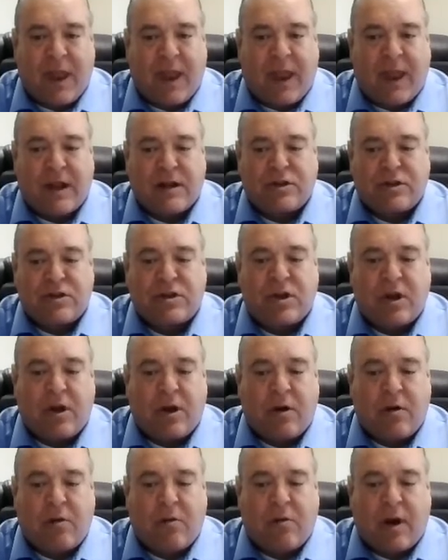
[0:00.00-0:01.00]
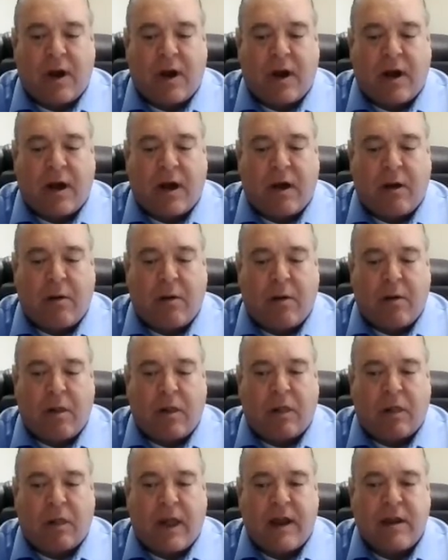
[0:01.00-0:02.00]
And so
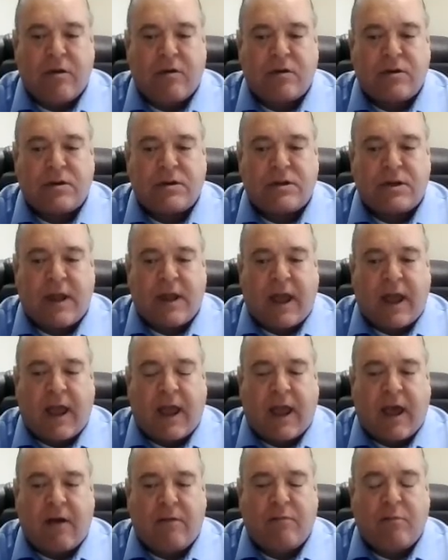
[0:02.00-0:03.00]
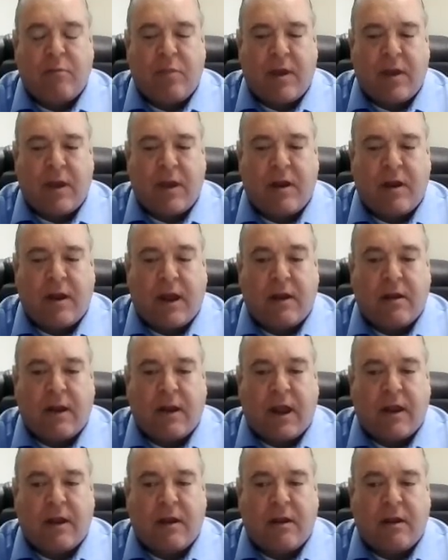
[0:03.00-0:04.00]
lenders have been,
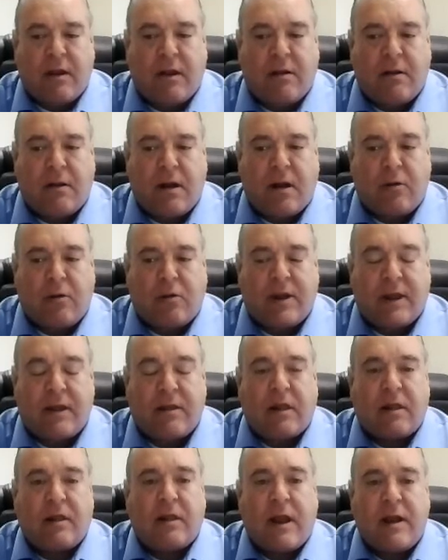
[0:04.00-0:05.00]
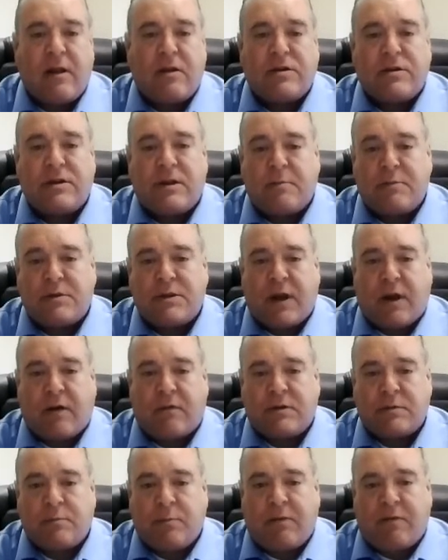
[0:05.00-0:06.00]
and not only the lenders
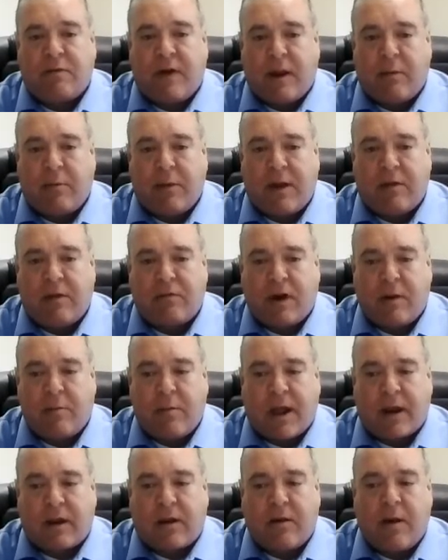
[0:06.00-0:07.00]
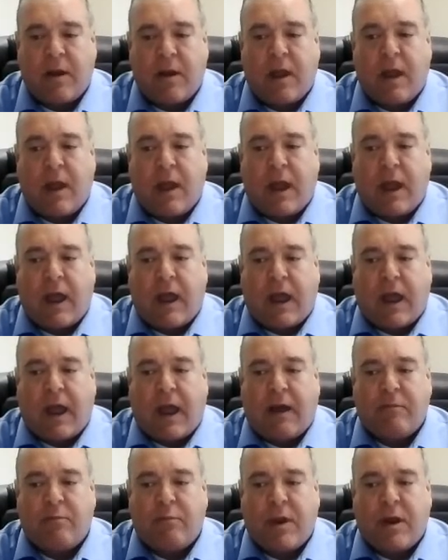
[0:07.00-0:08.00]
themselves, but Fannie Mae and Freddie Mac
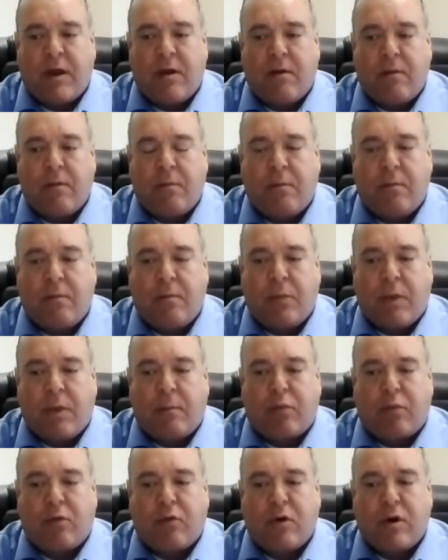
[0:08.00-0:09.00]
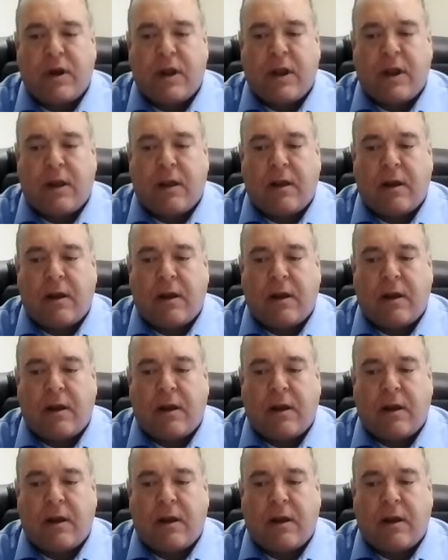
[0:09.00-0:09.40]
have been pretty